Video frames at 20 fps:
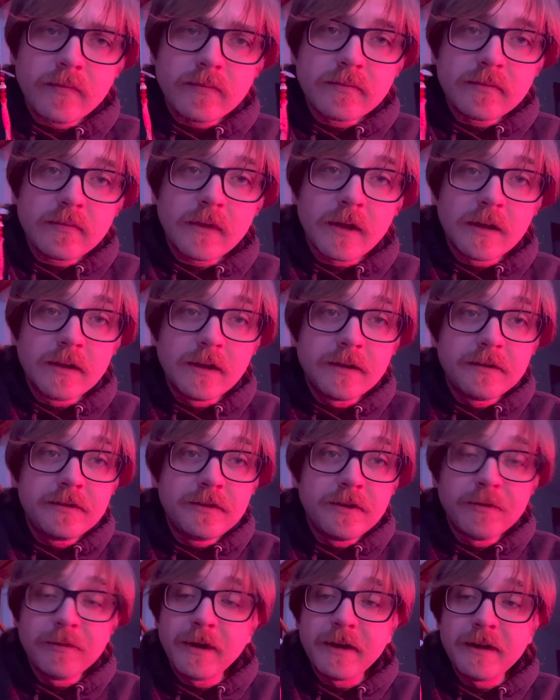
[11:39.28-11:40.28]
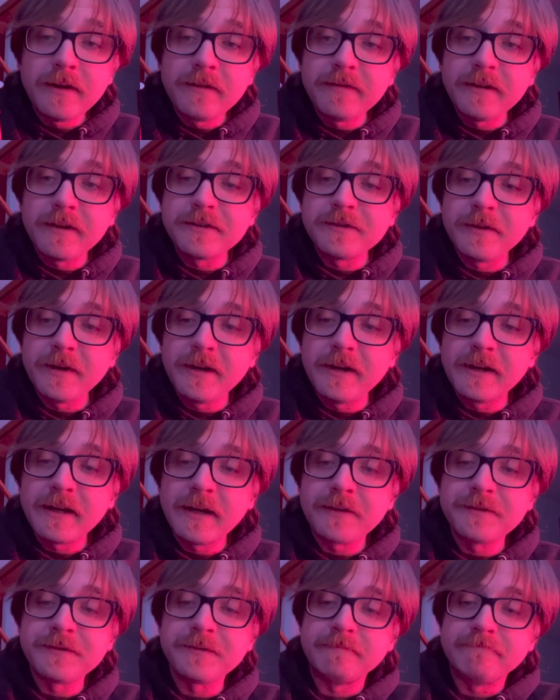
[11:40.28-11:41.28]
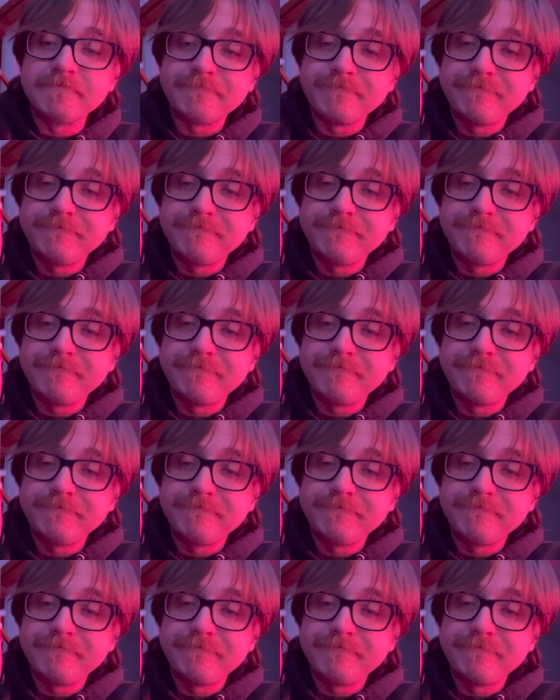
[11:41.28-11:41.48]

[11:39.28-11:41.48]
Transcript: And then you're ready to fish. You're ready to catch them.